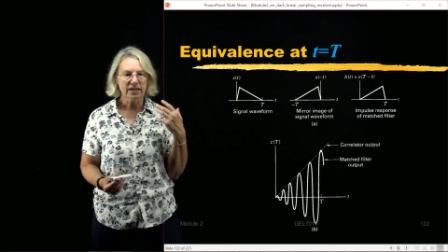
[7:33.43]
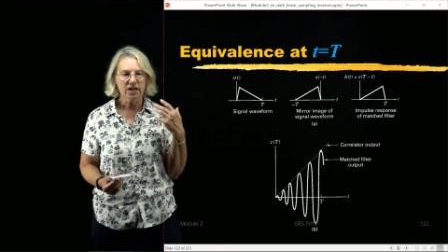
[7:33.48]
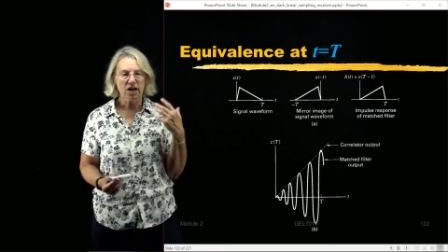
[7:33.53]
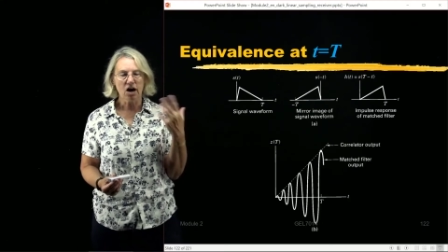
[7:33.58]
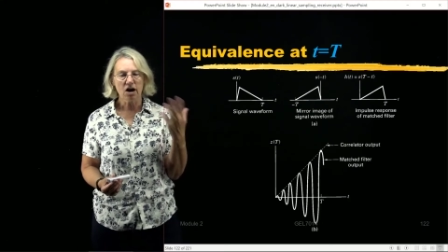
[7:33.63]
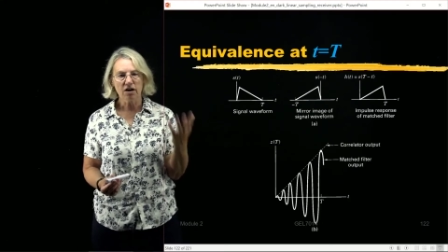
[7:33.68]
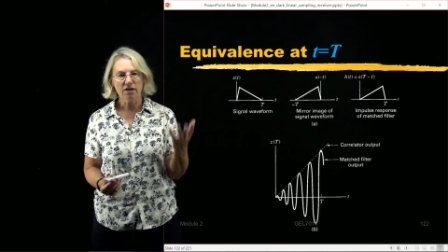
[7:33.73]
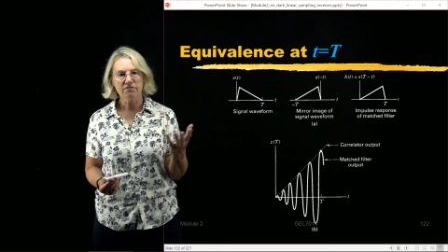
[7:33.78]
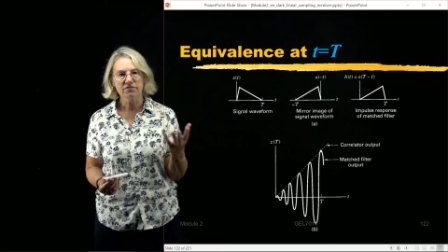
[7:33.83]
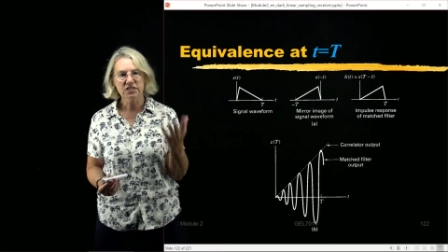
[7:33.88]

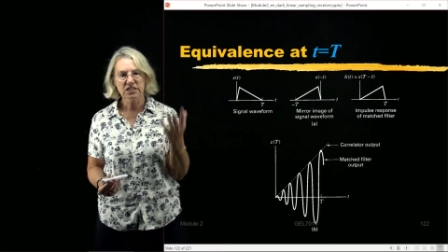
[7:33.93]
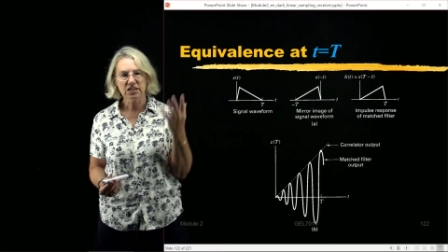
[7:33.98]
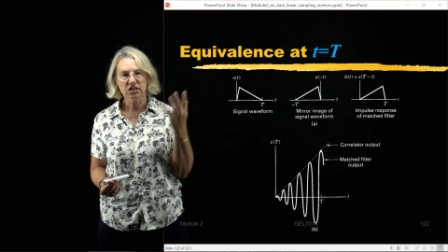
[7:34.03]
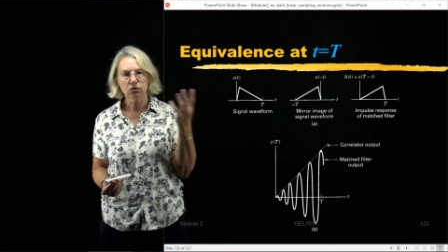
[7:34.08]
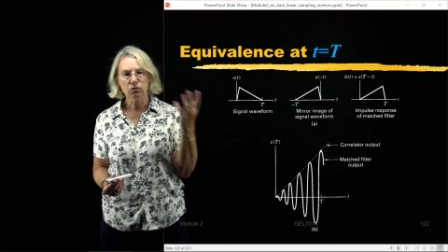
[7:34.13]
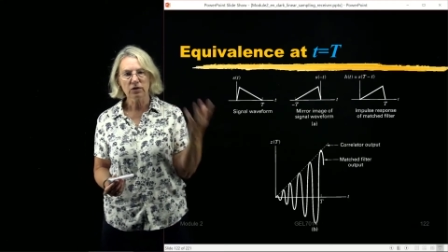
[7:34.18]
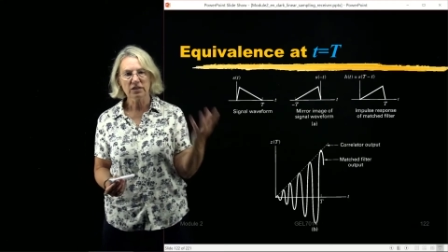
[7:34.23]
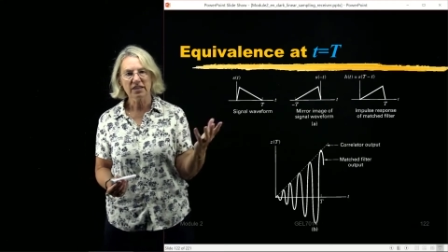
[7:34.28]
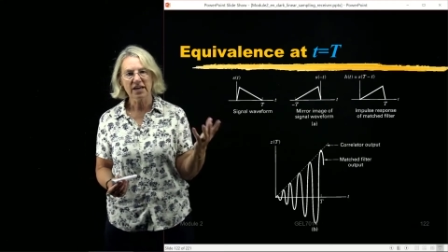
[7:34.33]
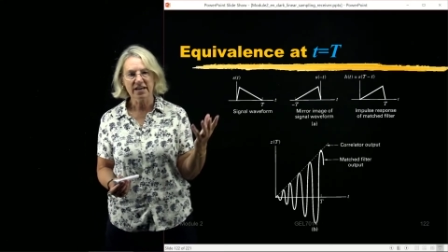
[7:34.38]
R of t
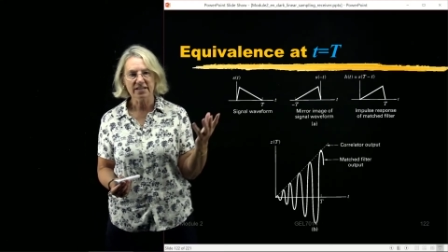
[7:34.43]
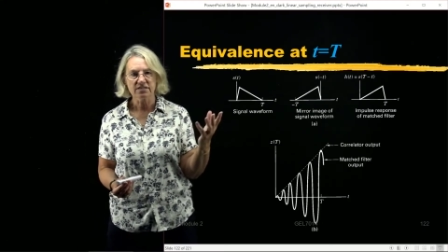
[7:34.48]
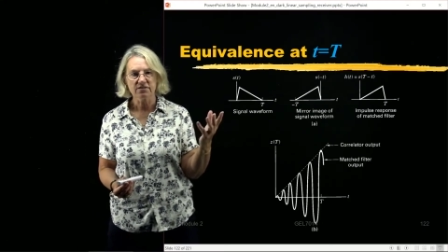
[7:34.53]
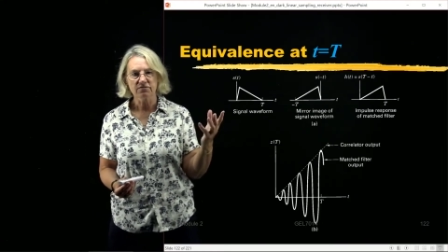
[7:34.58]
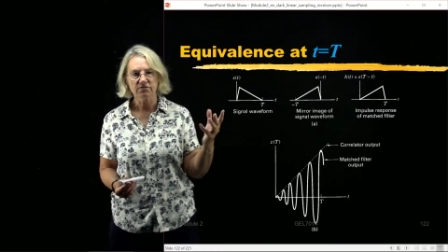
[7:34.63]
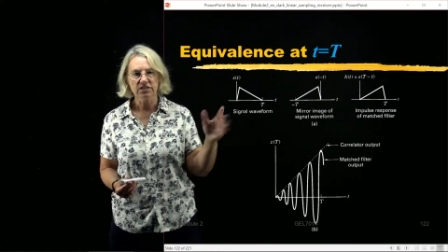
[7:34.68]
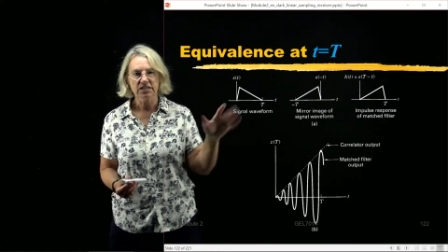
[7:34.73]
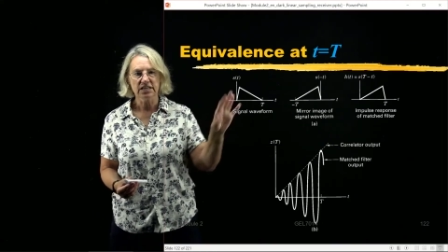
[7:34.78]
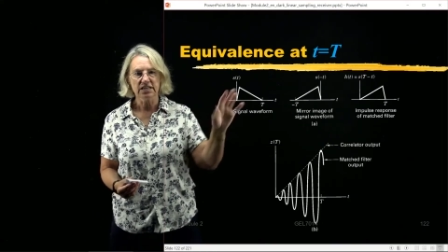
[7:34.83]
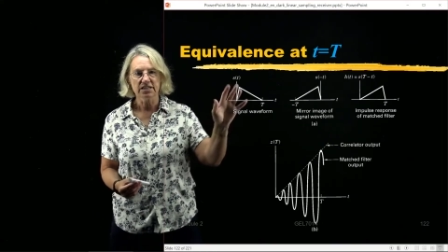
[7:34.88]
with S
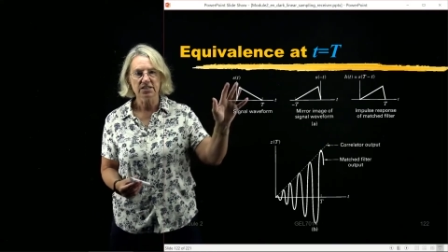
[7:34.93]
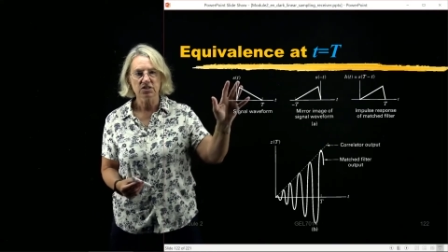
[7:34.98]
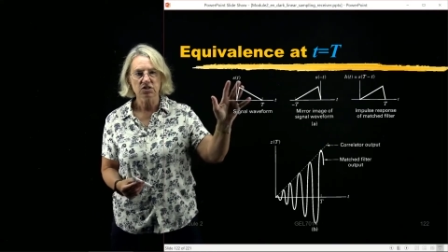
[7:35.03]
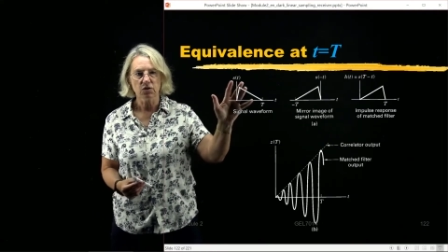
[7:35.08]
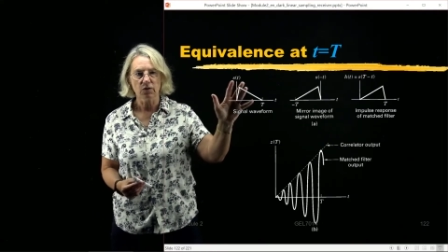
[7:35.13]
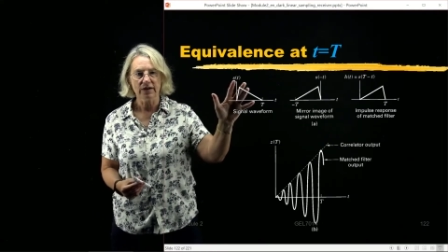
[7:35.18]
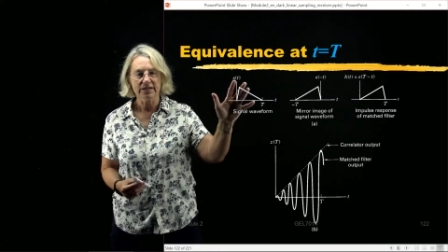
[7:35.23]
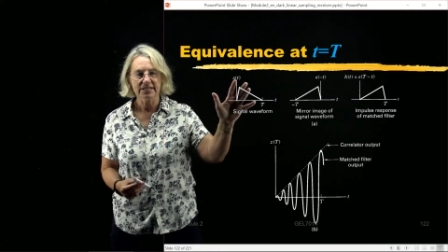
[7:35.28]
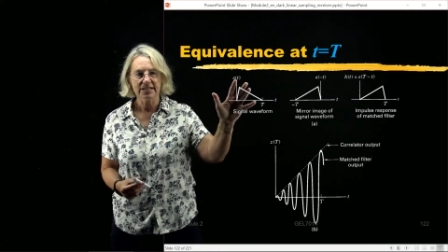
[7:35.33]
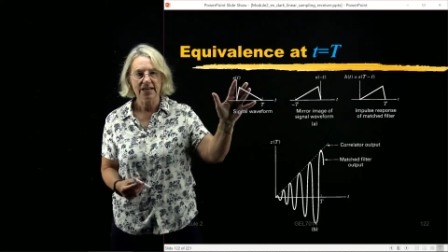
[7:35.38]
of t,
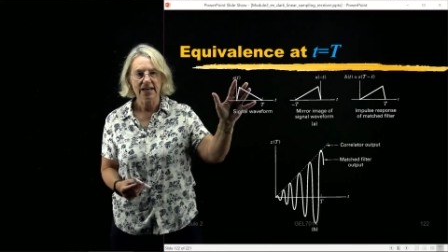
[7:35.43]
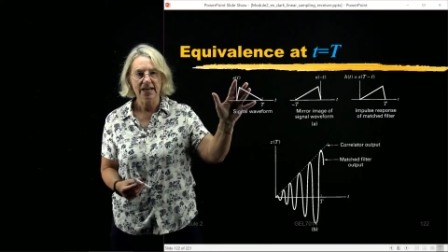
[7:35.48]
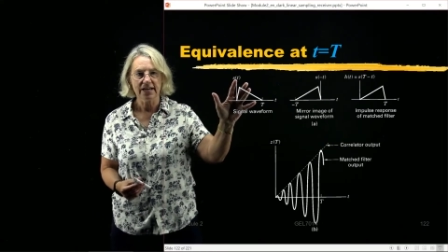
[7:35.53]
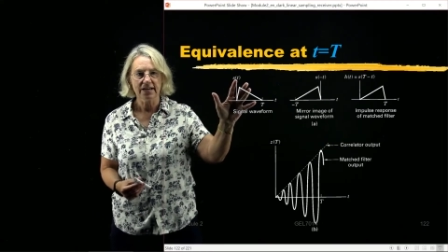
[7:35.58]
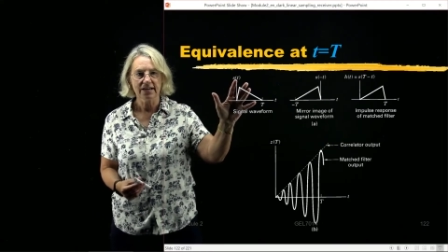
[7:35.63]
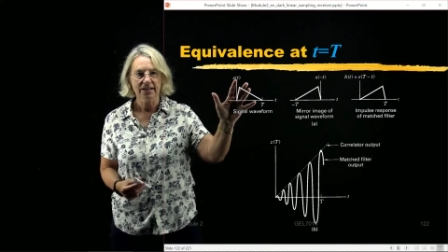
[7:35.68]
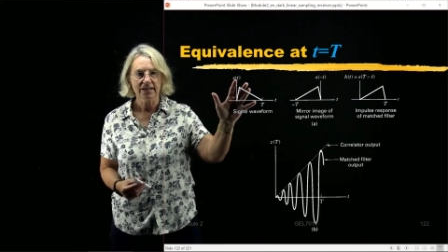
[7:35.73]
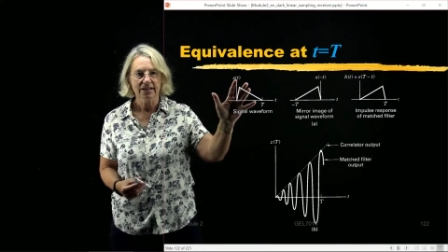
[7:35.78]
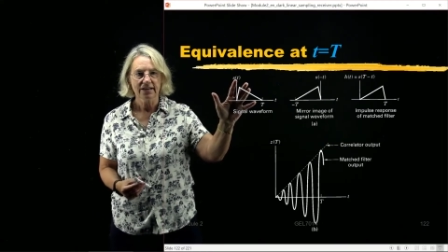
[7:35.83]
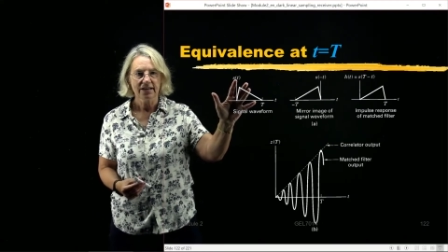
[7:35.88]
so I
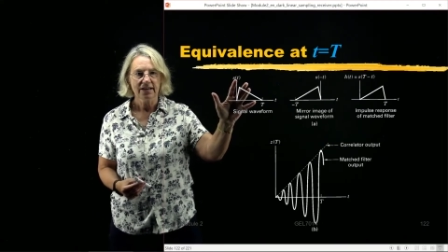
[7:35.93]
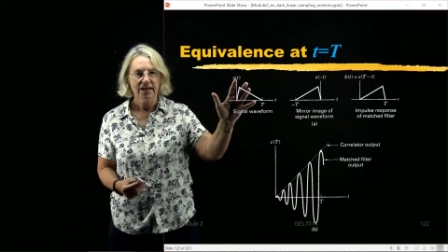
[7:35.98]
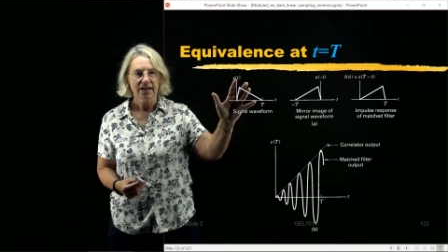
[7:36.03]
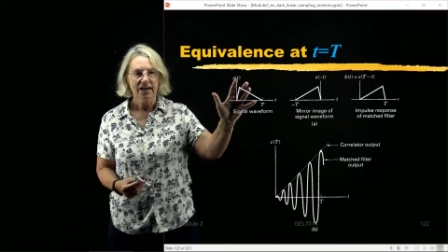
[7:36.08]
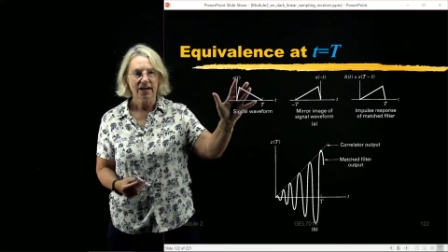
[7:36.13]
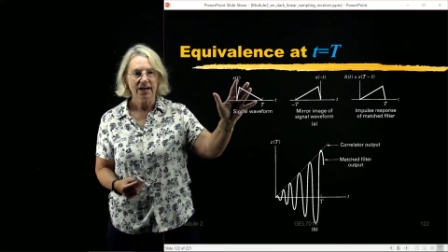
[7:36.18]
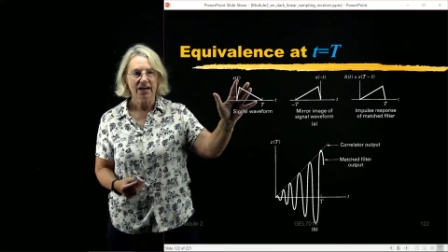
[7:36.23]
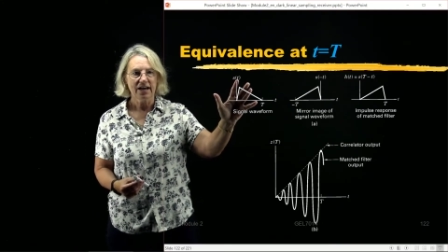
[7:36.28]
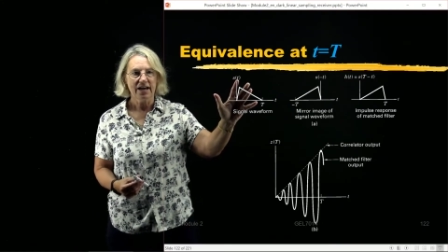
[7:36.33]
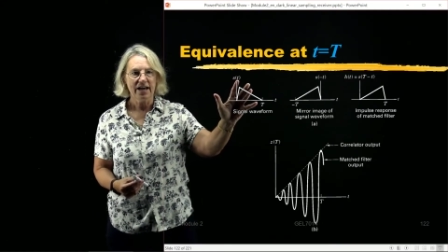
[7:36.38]
take
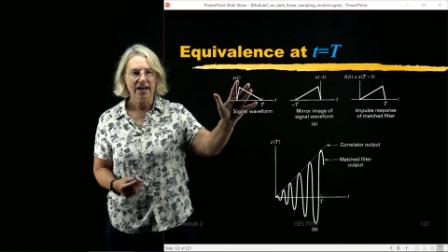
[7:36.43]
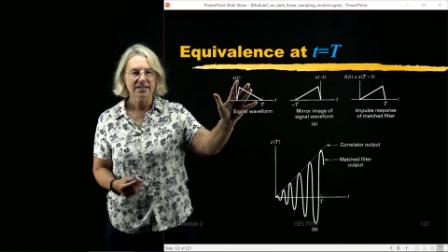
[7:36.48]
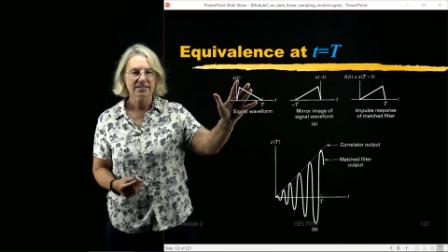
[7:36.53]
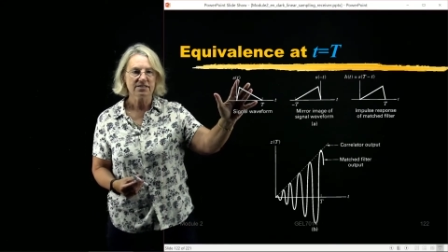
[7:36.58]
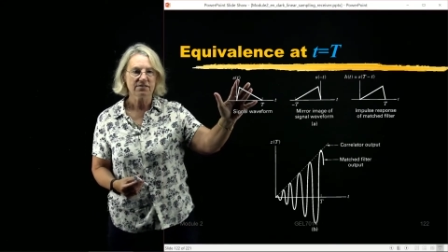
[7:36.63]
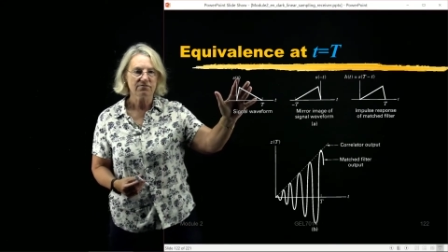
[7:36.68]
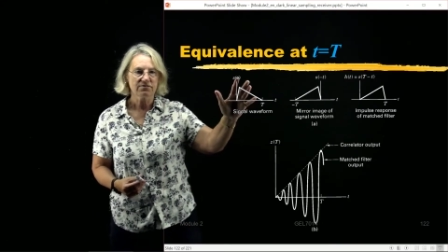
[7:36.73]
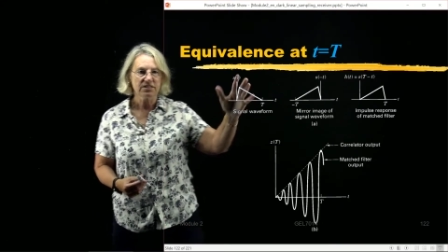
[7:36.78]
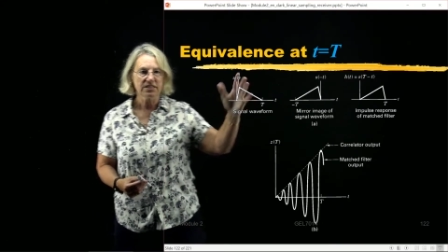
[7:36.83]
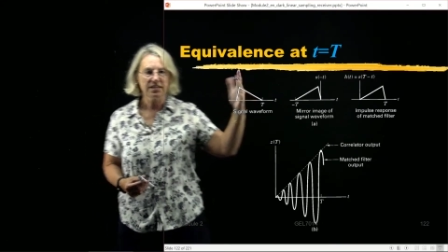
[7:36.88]
S
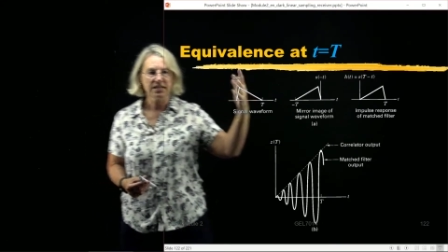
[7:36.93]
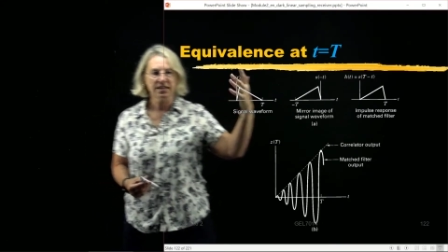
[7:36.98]
of t,